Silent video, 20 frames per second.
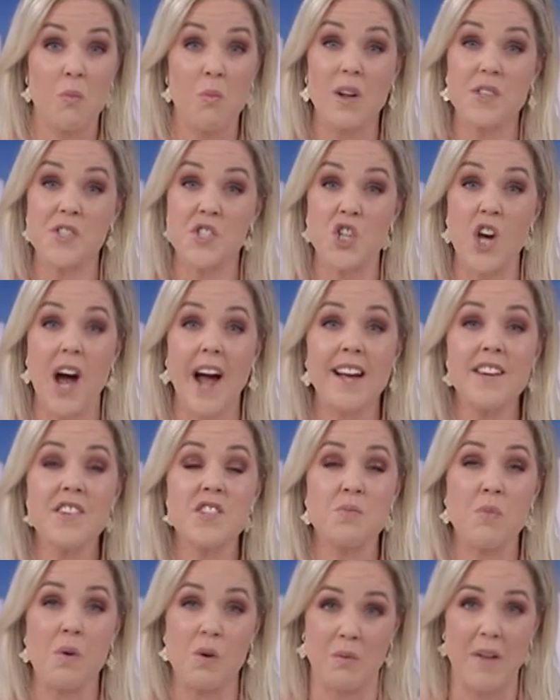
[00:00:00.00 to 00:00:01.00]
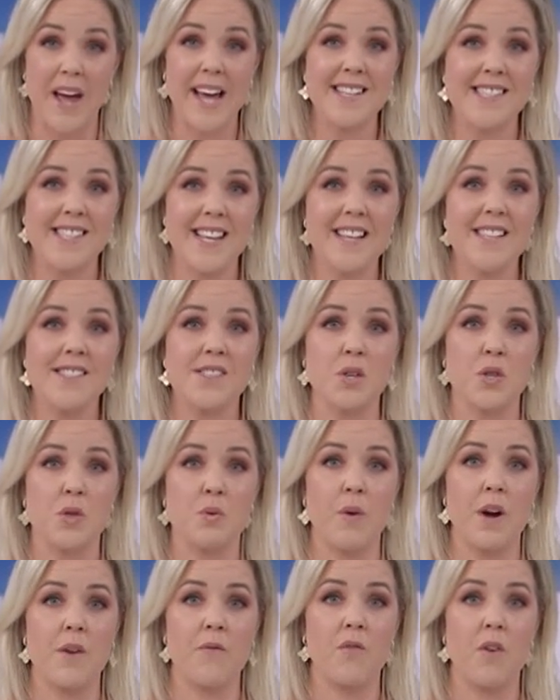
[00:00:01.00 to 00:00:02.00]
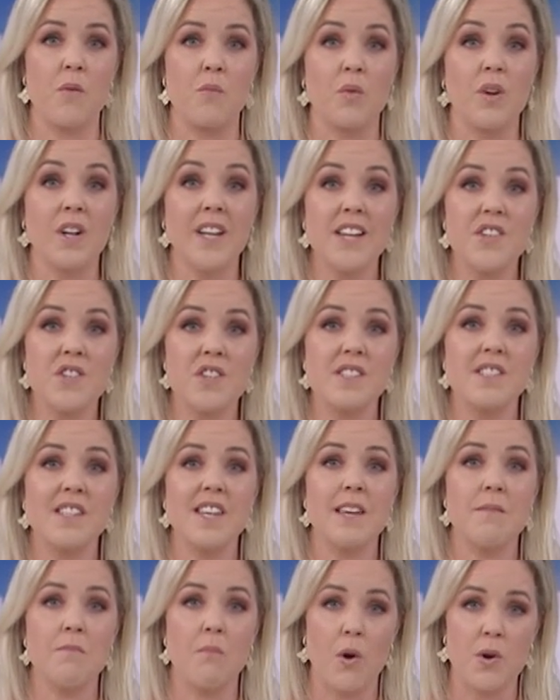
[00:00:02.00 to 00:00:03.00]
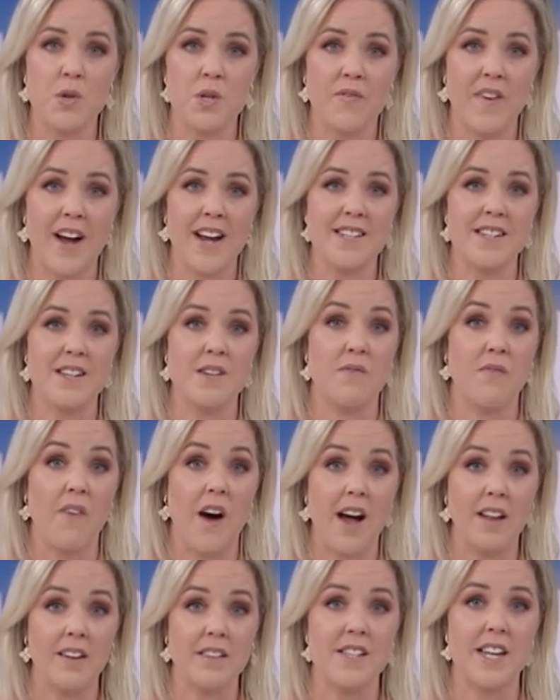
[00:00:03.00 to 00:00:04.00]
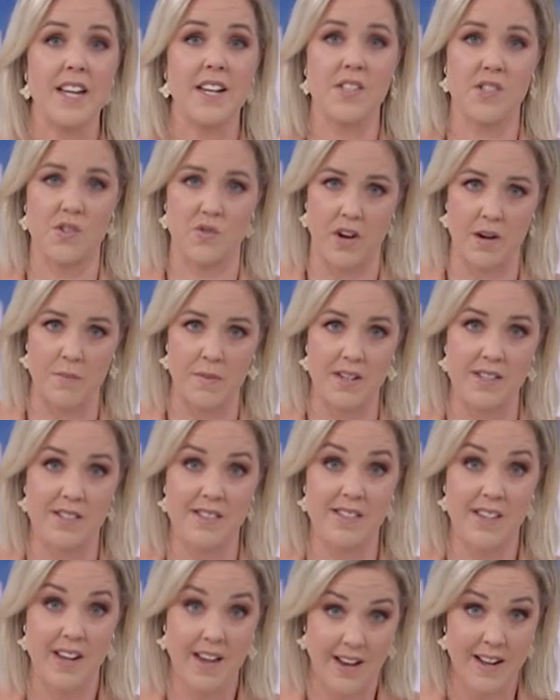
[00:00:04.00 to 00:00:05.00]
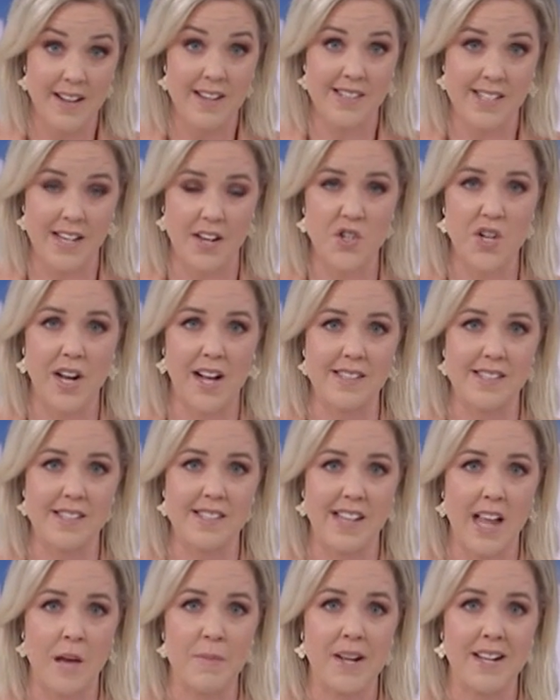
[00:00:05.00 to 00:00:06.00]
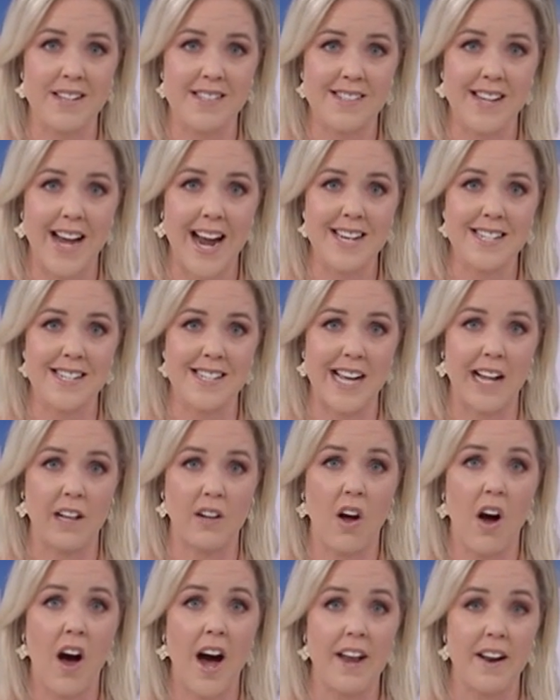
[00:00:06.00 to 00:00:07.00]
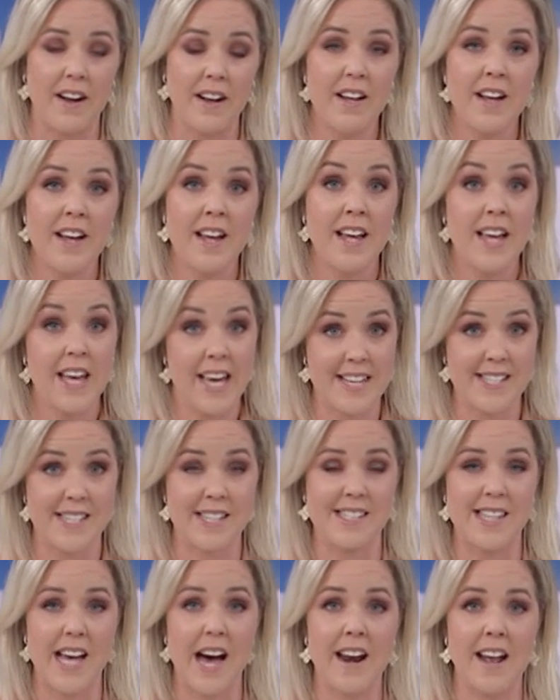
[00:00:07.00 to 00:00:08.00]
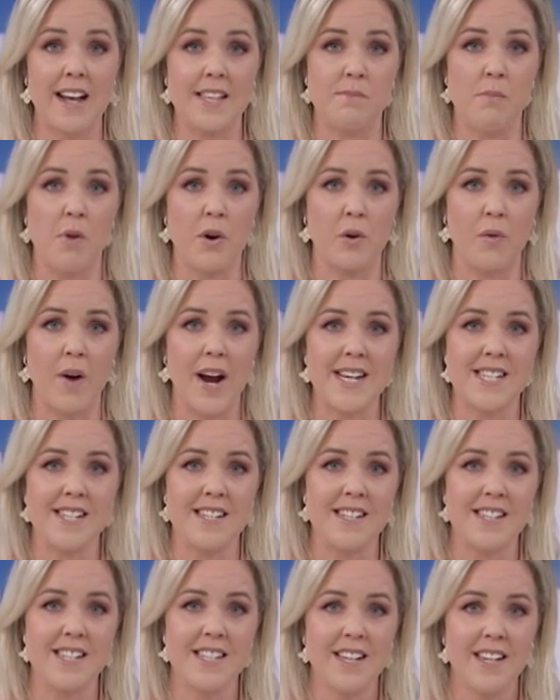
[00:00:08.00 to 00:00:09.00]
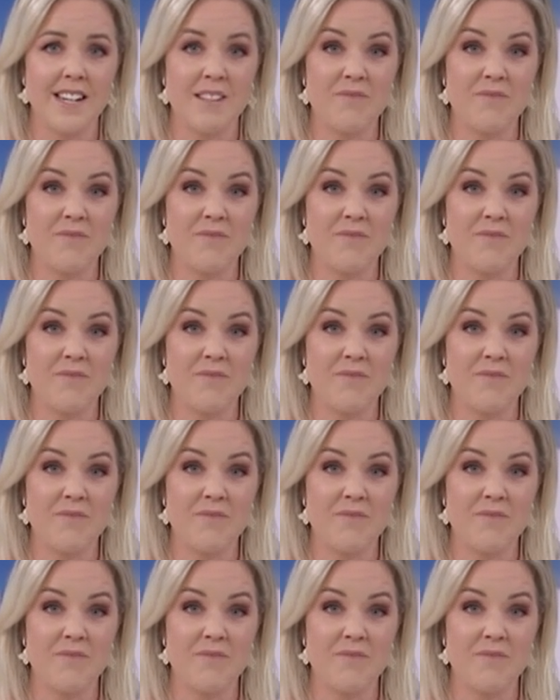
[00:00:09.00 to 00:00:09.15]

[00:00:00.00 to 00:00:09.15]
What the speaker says: What's changed? Well, he says the threat from religiously motivated violent extremists, such as Islamic State and Al-Qaeda, he says that has moderated.